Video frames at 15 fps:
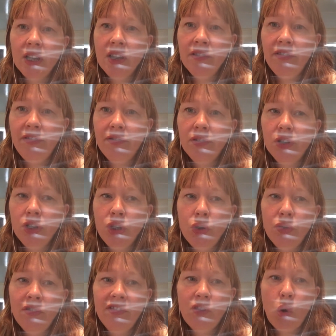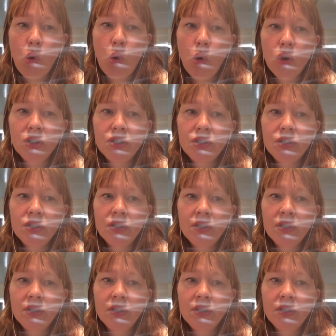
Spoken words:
if you've caught